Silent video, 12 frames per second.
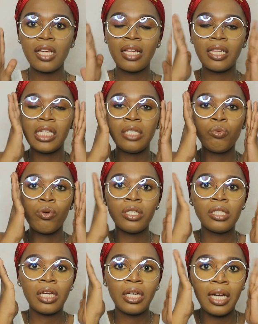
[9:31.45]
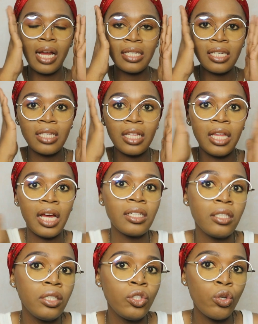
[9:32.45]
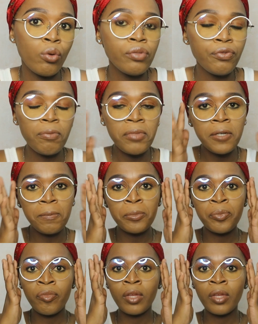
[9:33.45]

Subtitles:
And this was a glasses that they actually chose for me.